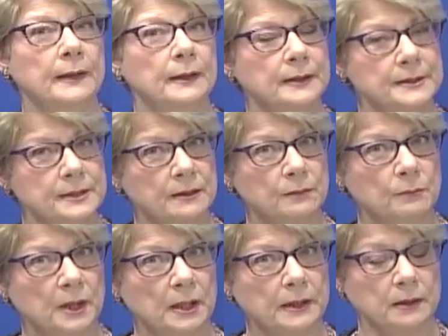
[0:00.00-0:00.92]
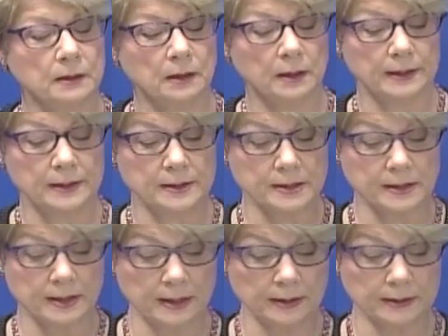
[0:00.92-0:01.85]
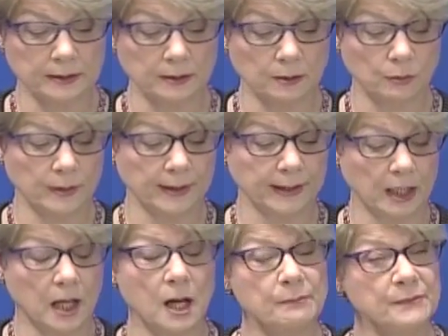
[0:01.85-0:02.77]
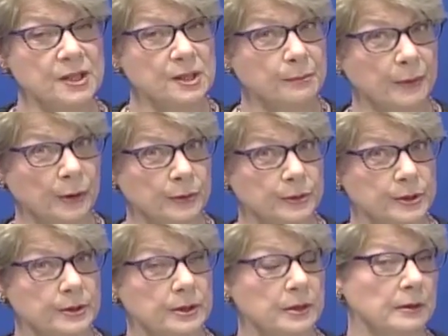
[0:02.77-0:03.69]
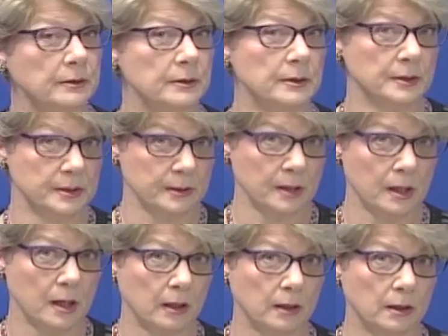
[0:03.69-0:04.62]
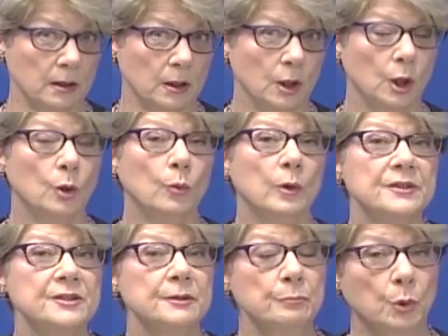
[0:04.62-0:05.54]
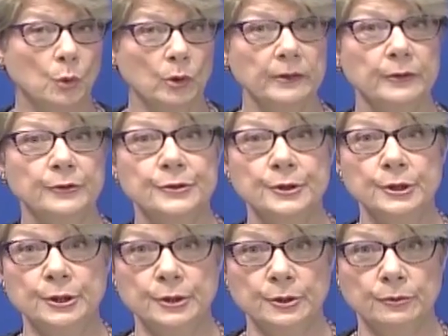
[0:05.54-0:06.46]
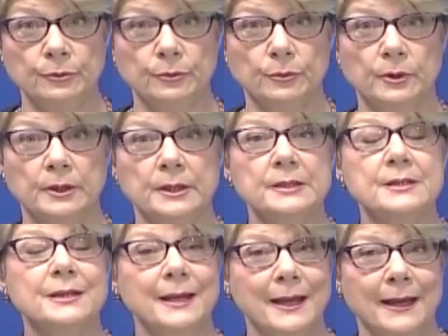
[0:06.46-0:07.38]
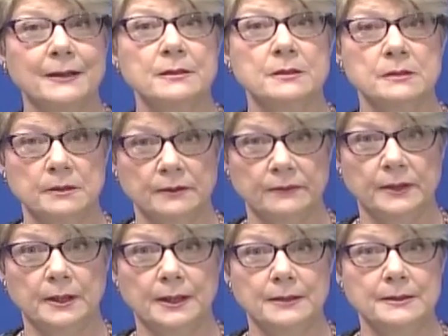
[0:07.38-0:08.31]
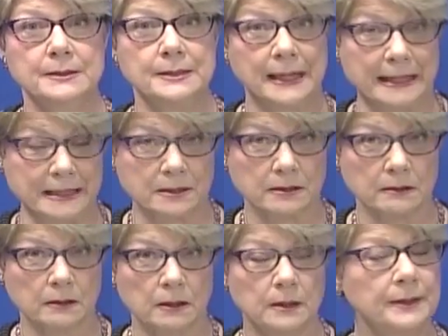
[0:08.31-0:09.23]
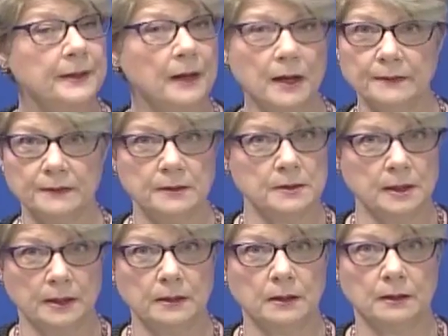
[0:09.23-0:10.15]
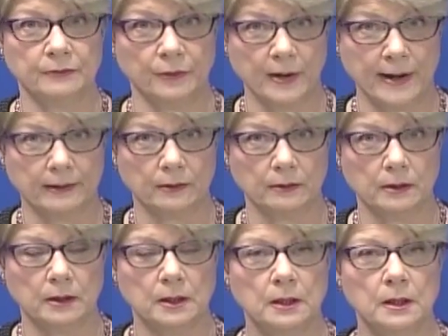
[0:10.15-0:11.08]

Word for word: And I tell my clients that uh, when it comes to purchasing a stock, what's important to you is the ex dividend date, not the date of record.